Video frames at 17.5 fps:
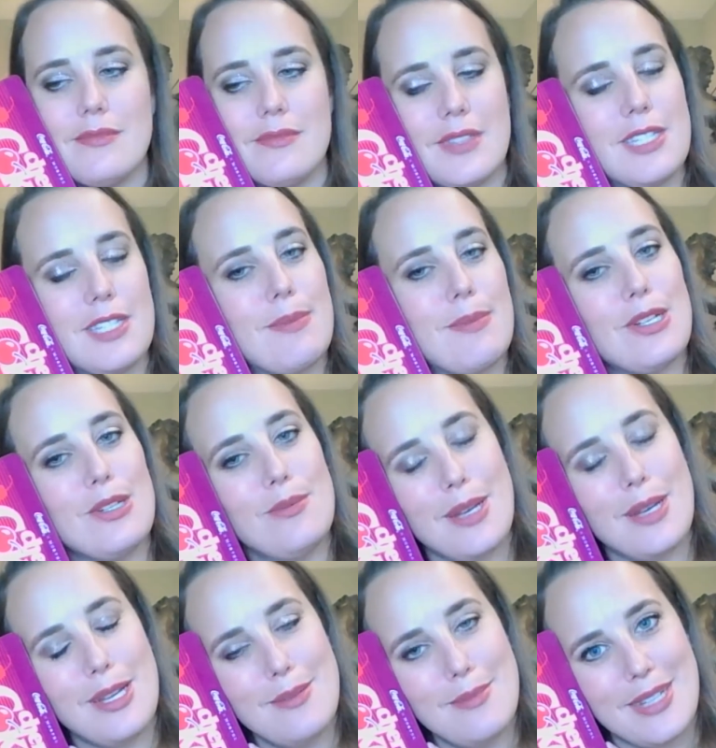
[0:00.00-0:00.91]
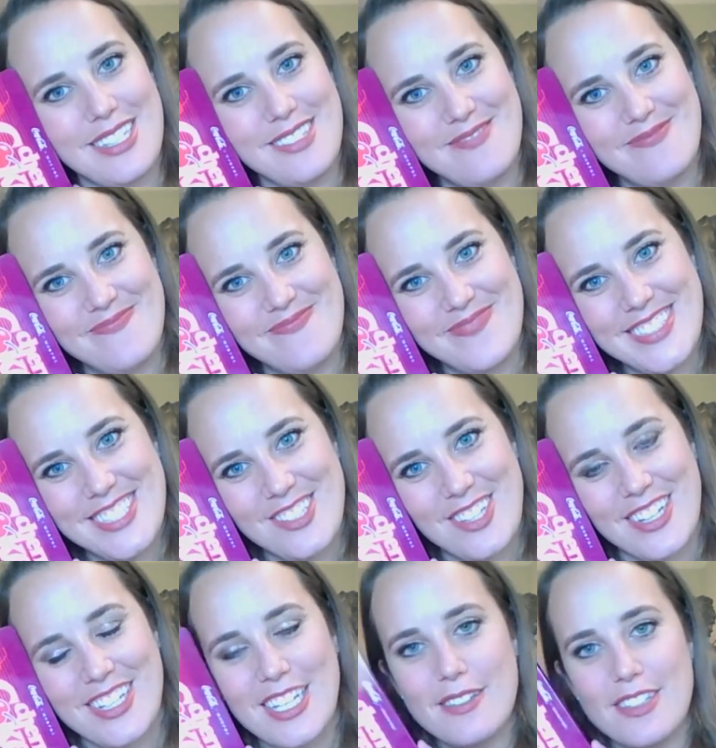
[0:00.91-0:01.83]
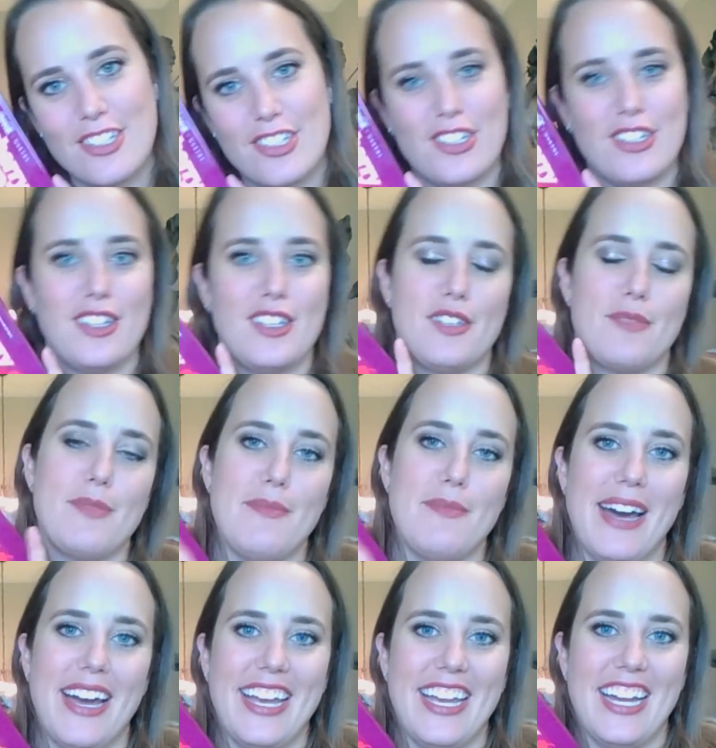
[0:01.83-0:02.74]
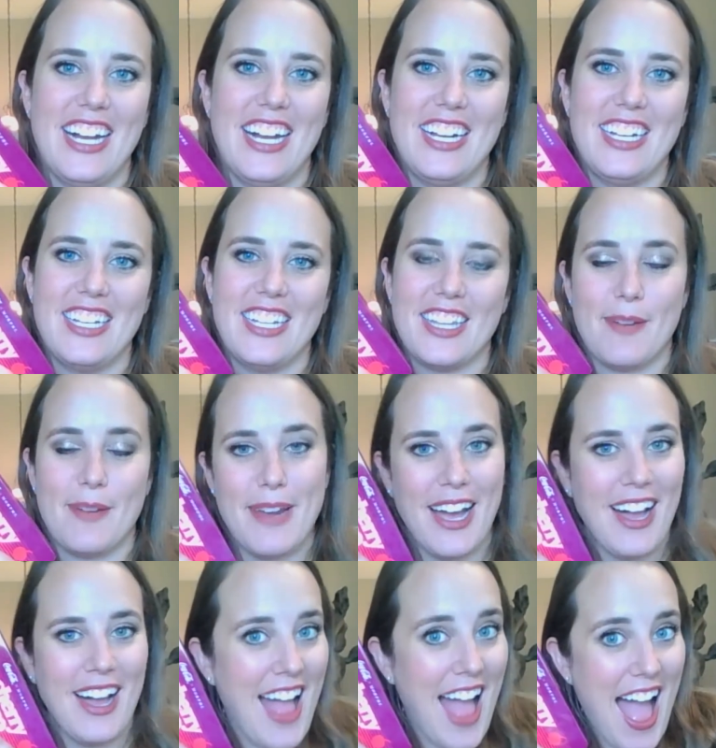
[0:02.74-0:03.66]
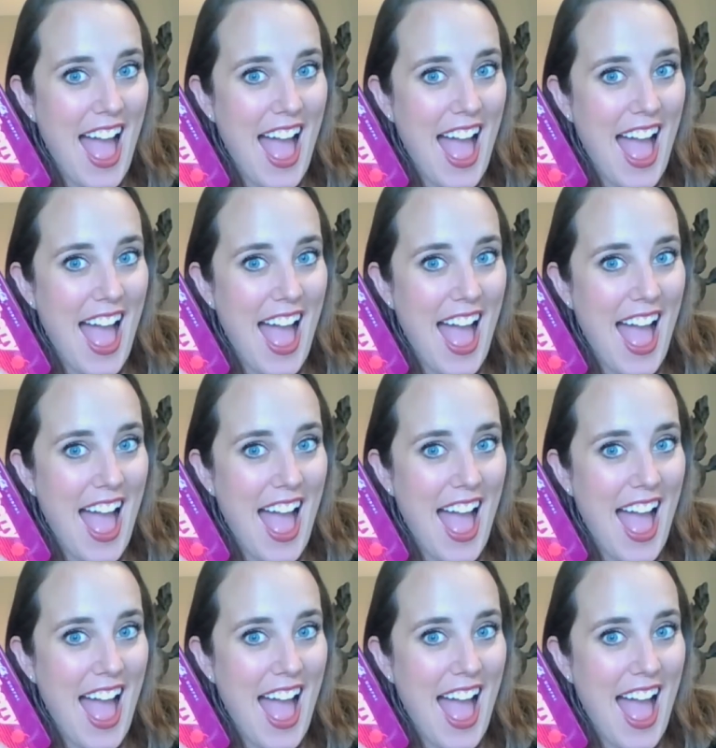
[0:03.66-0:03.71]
it's my new baby. Should I take this, should this be my uh, thumbnail?